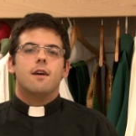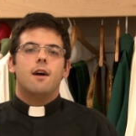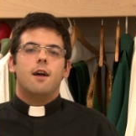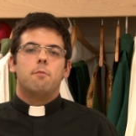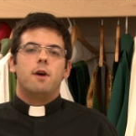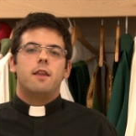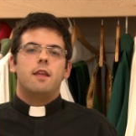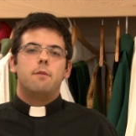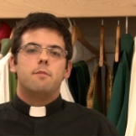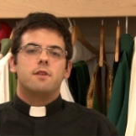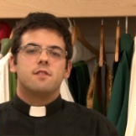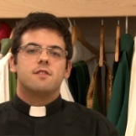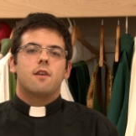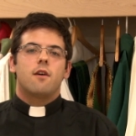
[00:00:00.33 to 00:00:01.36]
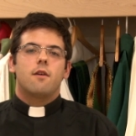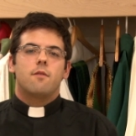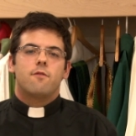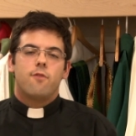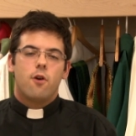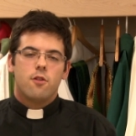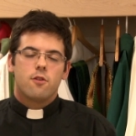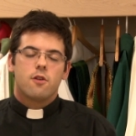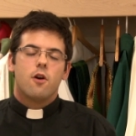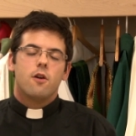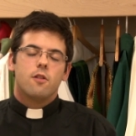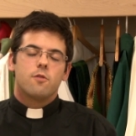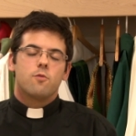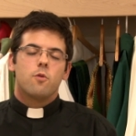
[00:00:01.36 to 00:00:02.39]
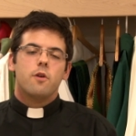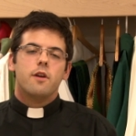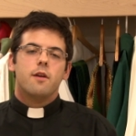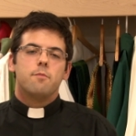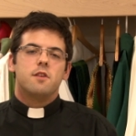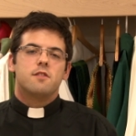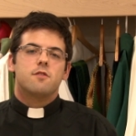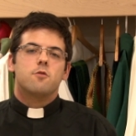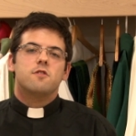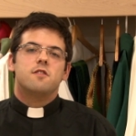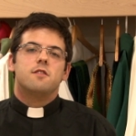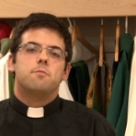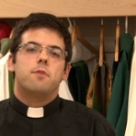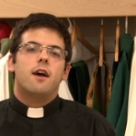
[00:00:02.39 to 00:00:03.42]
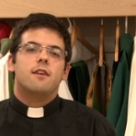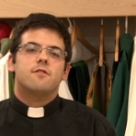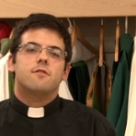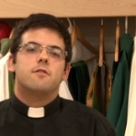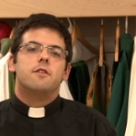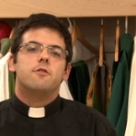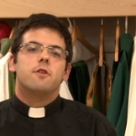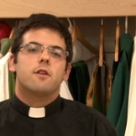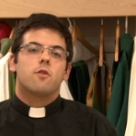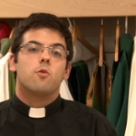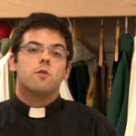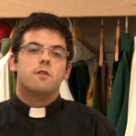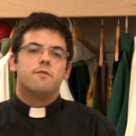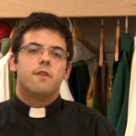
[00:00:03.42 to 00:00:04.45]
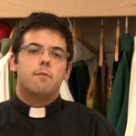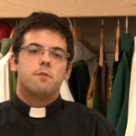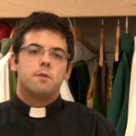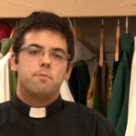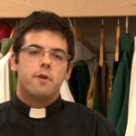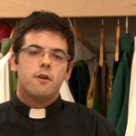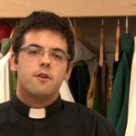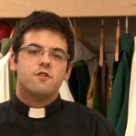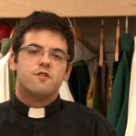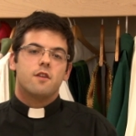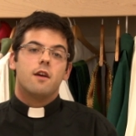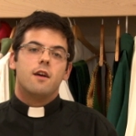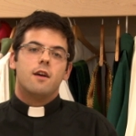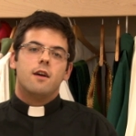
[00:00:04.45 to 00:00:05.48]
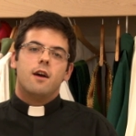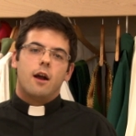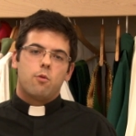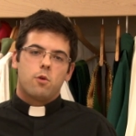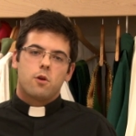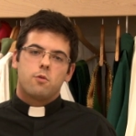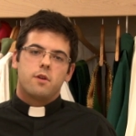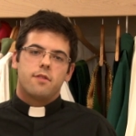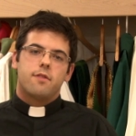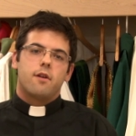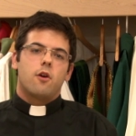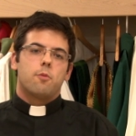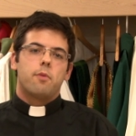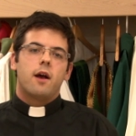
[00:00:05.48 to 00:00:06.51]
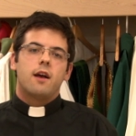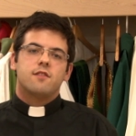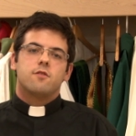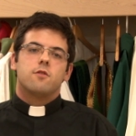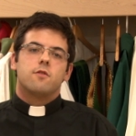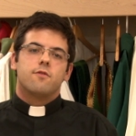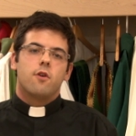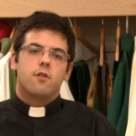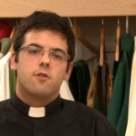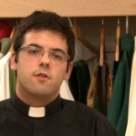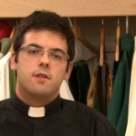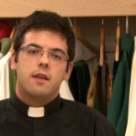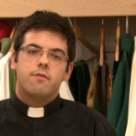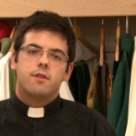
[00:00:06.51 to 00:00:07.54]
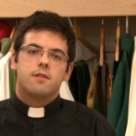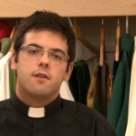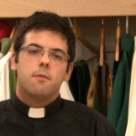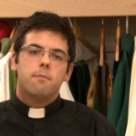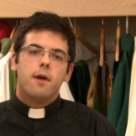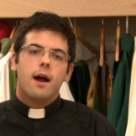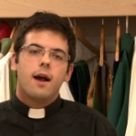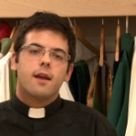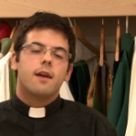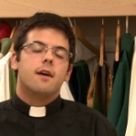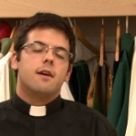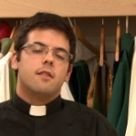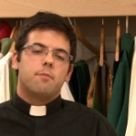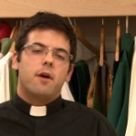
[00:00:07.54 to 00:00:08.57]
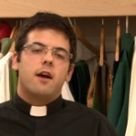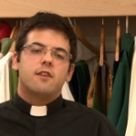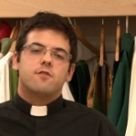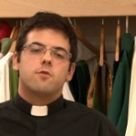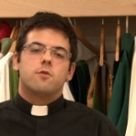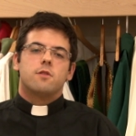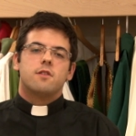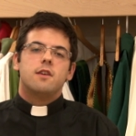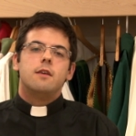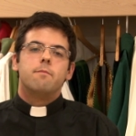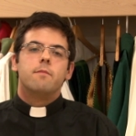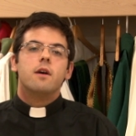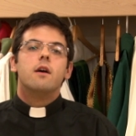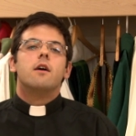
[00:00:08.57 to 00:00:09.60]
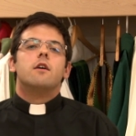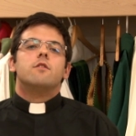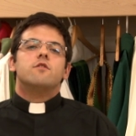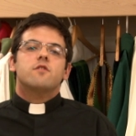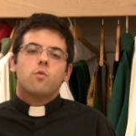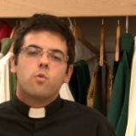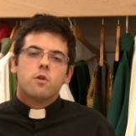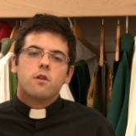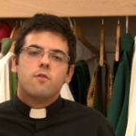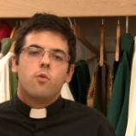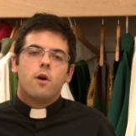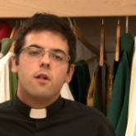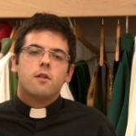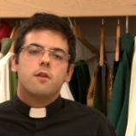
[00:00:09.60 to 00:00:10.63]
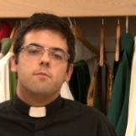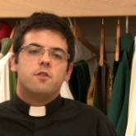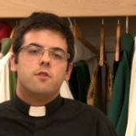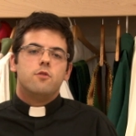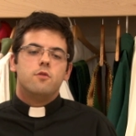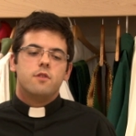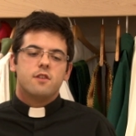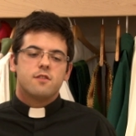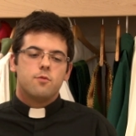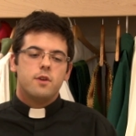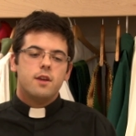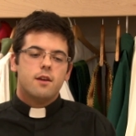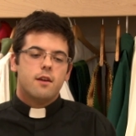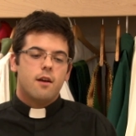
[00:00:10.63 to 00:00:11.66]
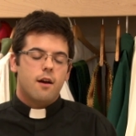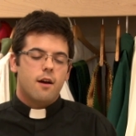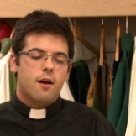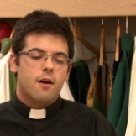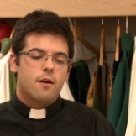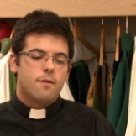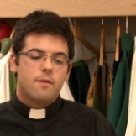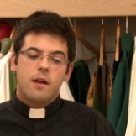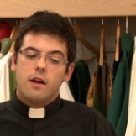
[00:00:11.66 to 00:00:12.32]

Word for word: Hi, my name is Father Colin Roy. I'm the associate pastor here at Holy Family Parish. I work with our pastor, Father David Tumback, pastoral team. Just a word of welcome to you this week. Uh, I